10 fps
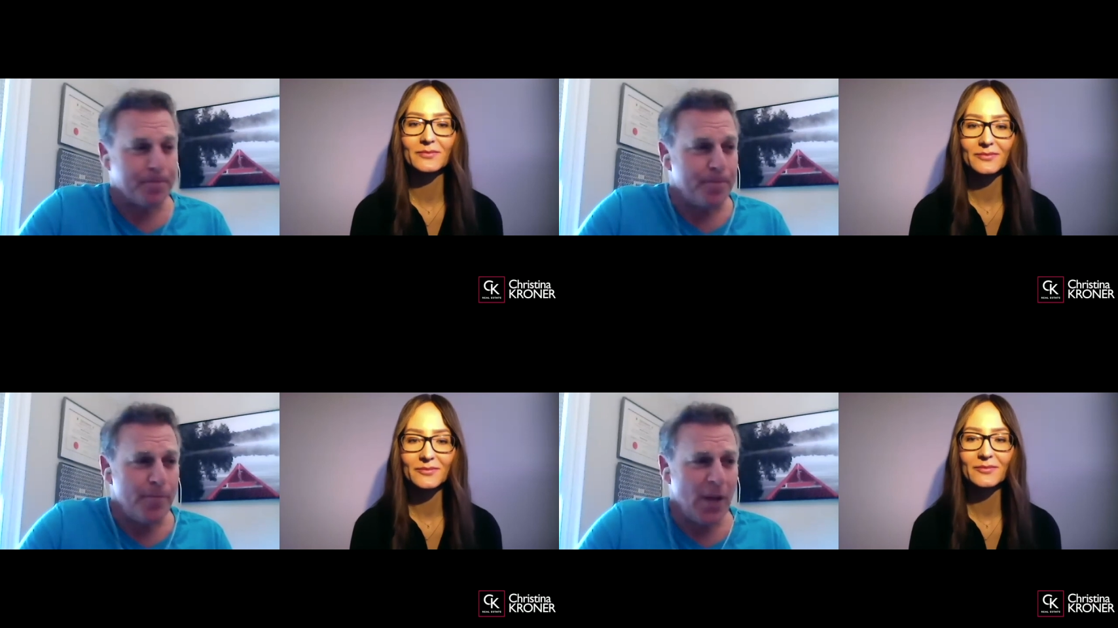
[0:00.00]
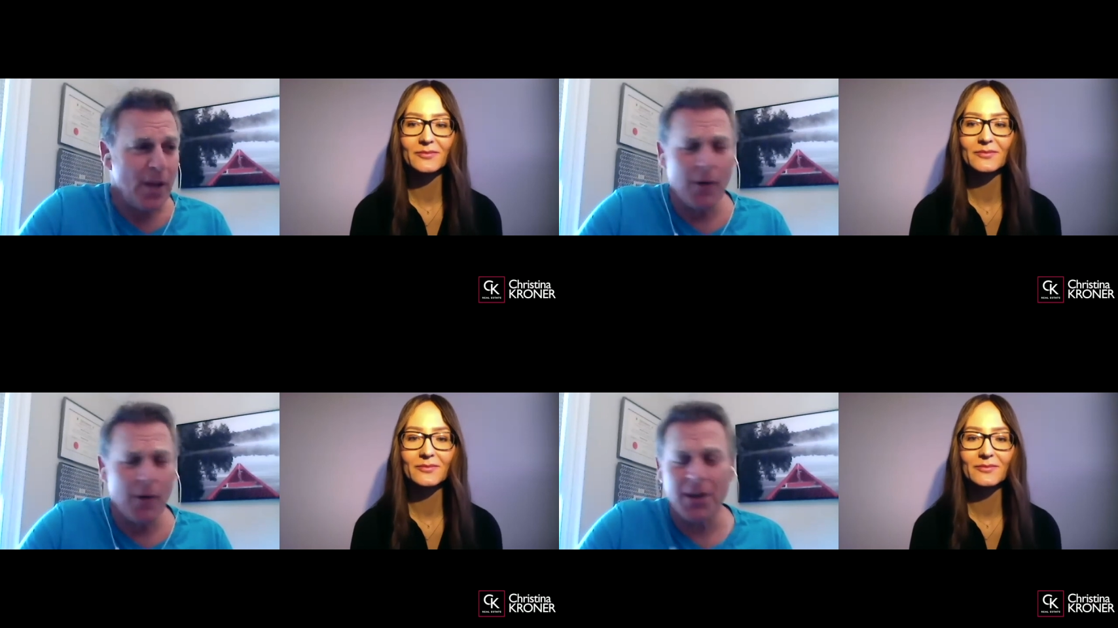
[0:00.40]
Speaker 1: uh,
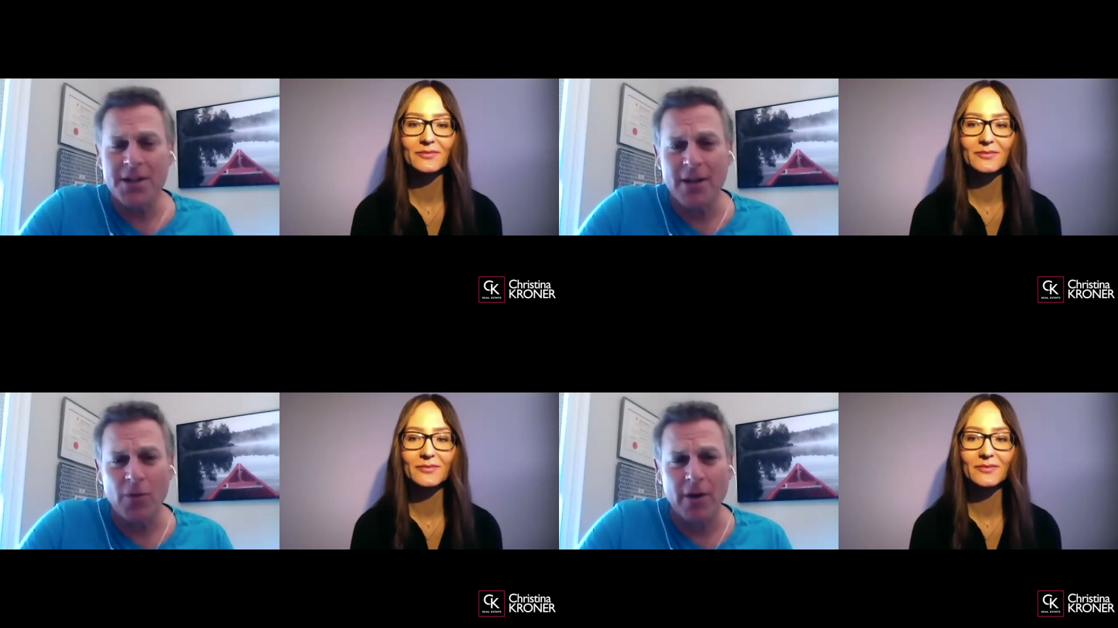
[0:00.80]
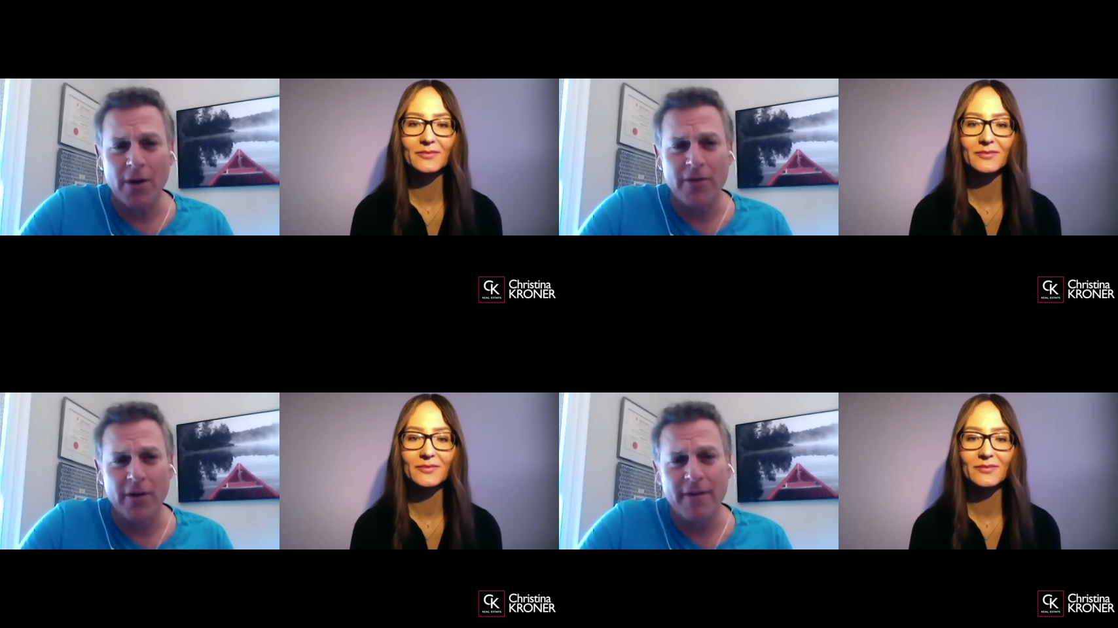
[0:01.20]
real estate work for
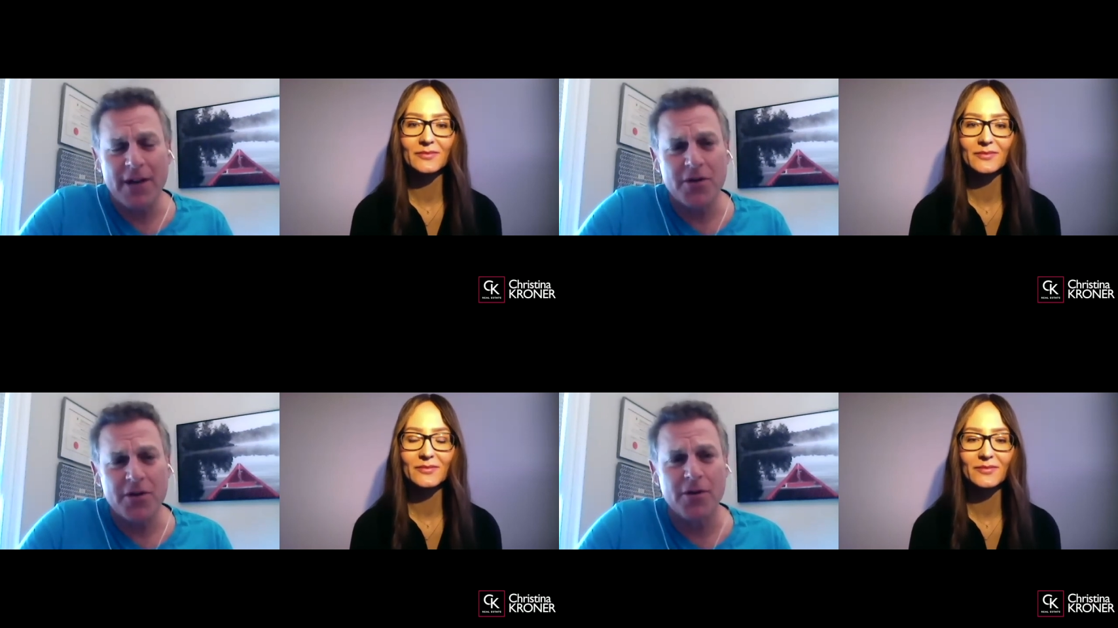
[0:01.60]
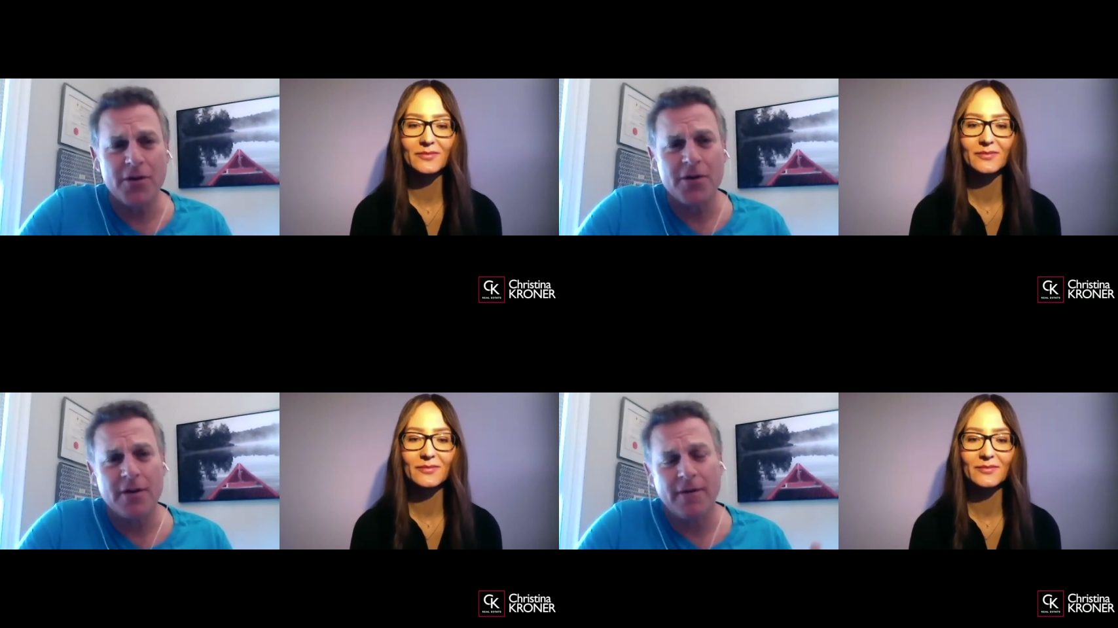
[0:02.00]
investors,
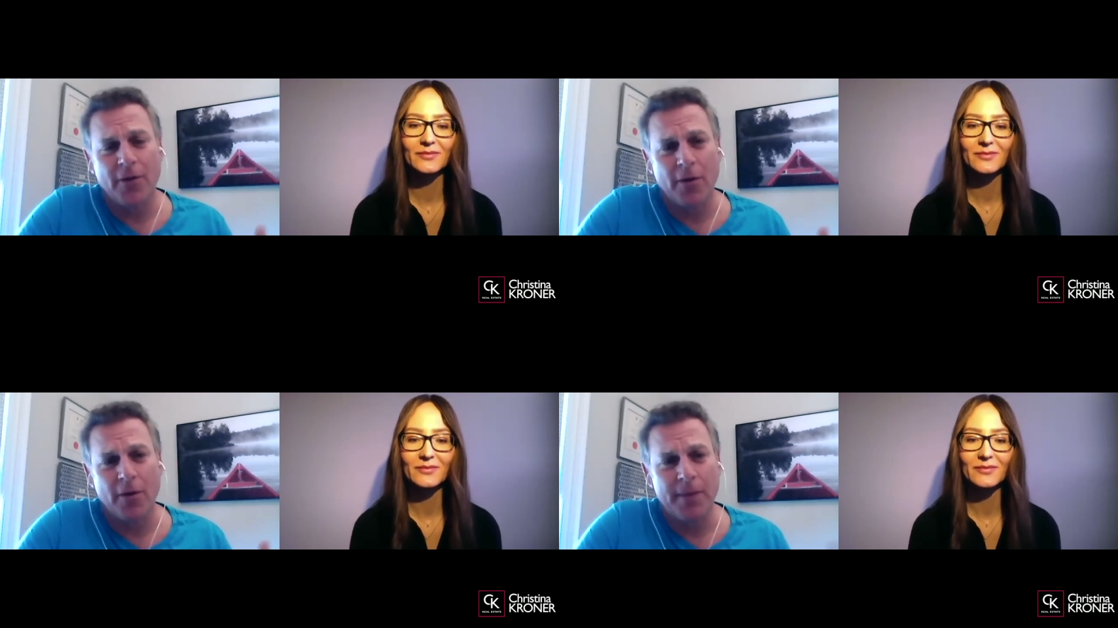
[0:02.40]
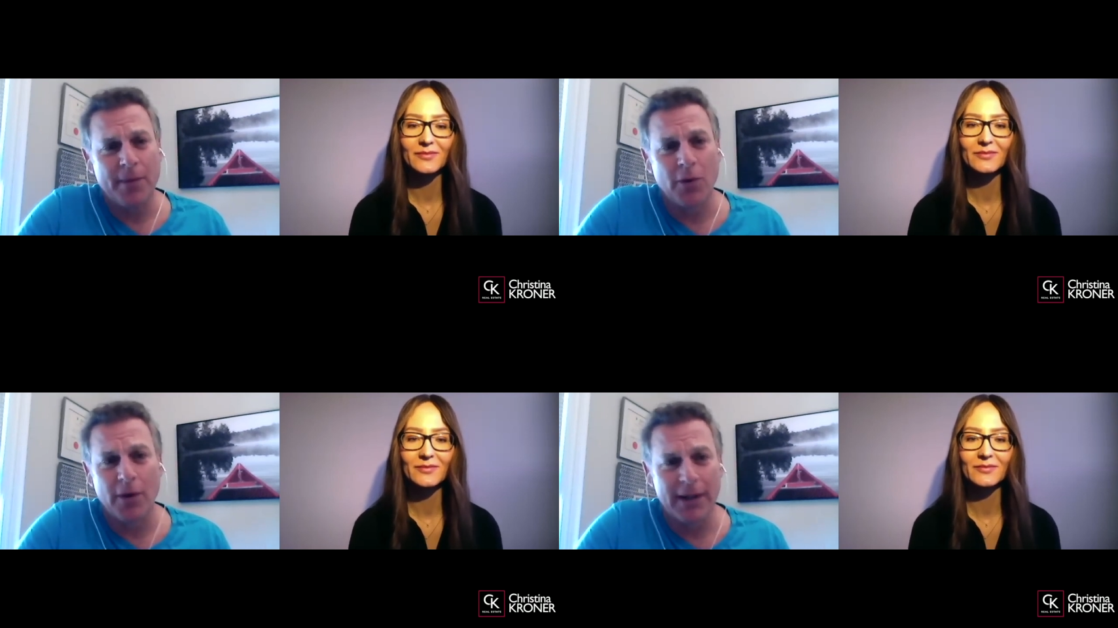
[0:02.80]
for people who
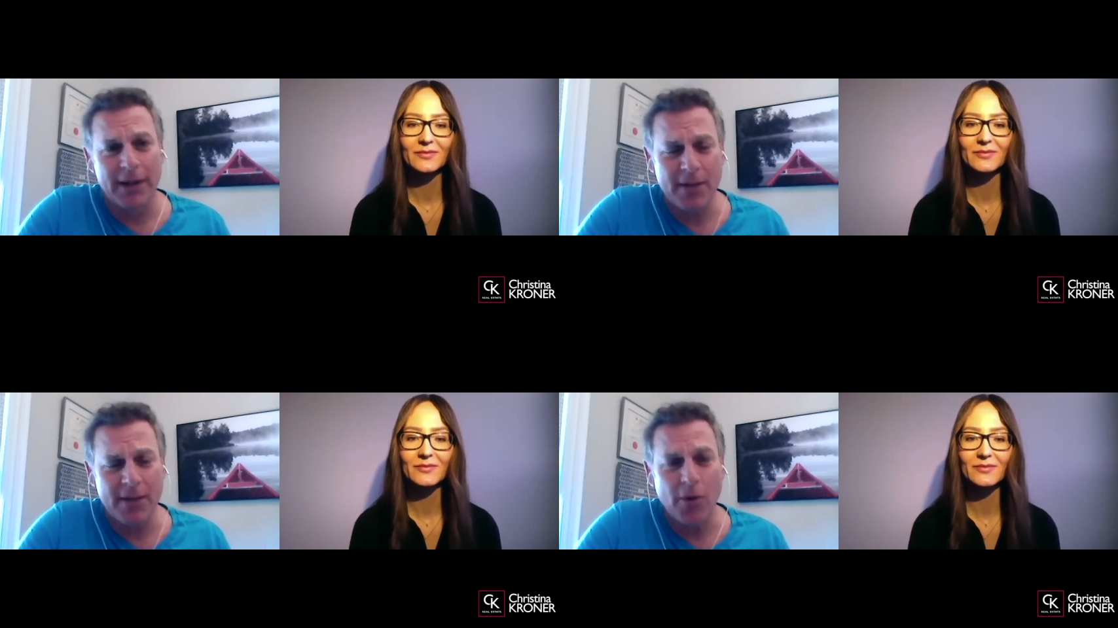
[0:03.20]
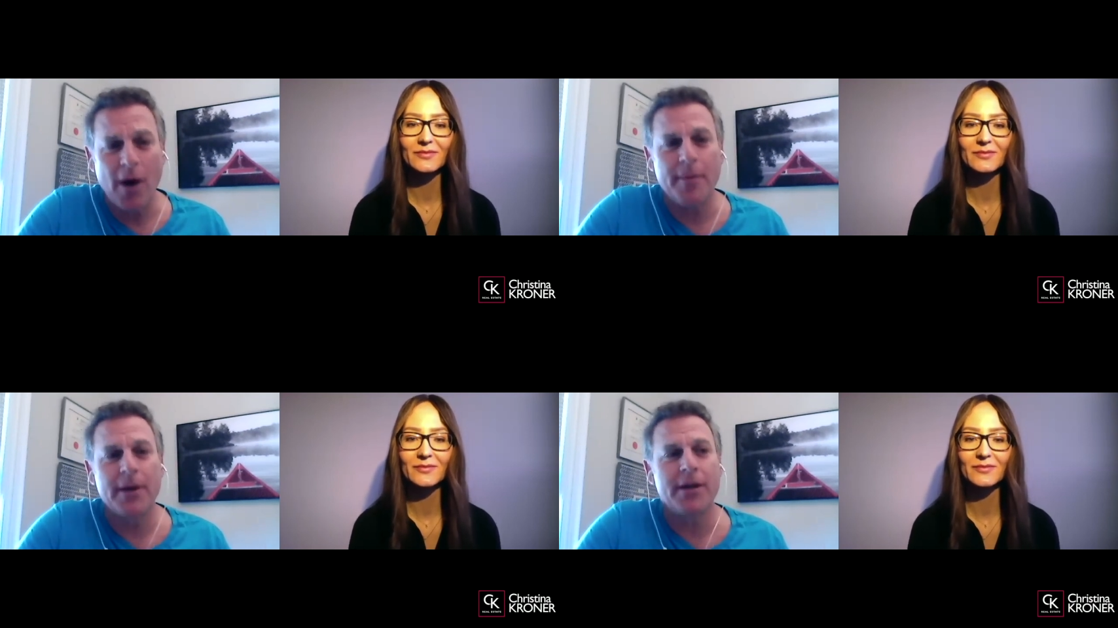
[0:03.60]
are leasing
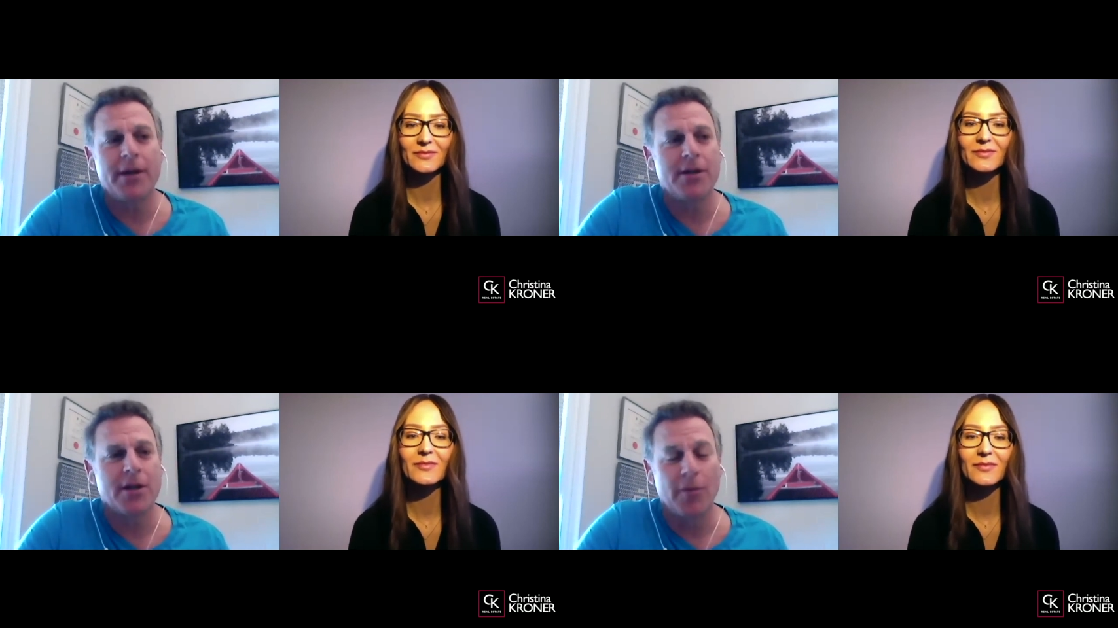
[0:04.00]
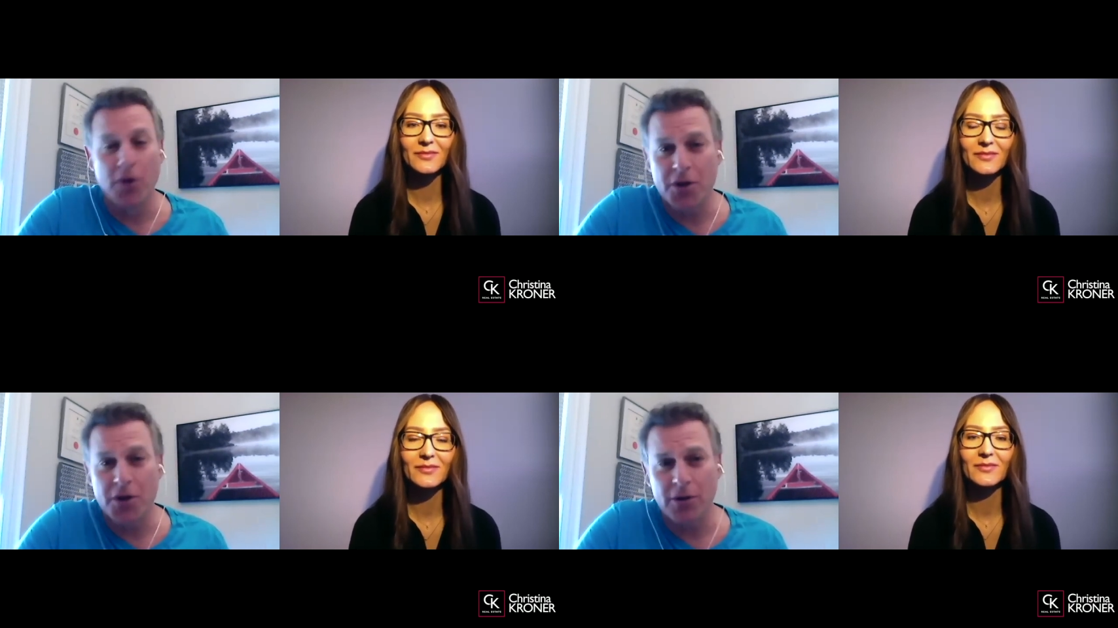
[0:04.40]
properties,
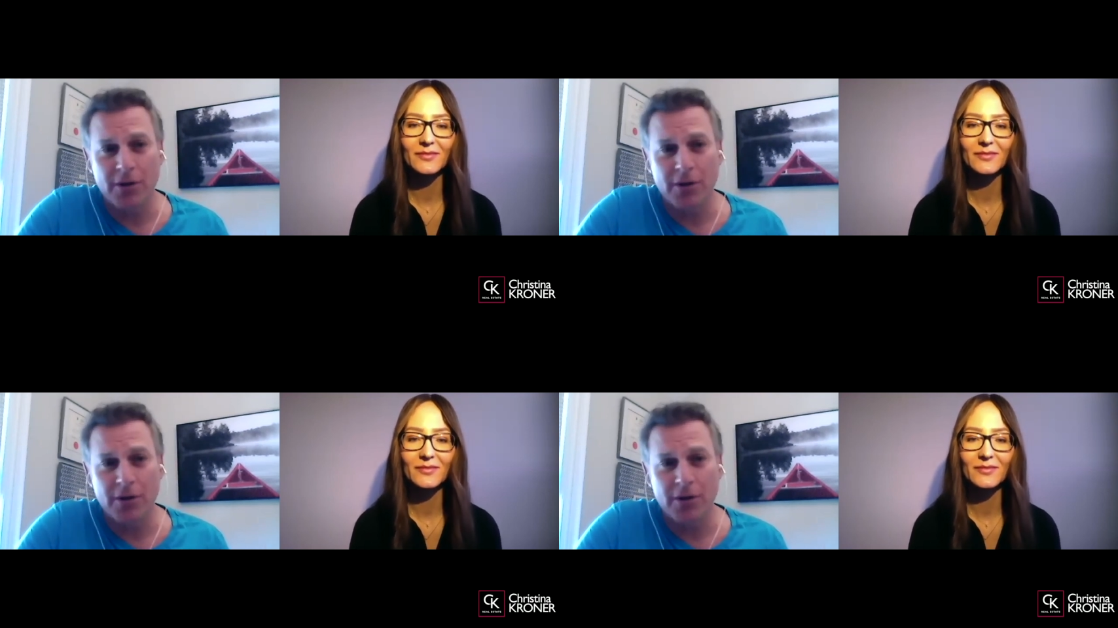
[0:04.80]
commercial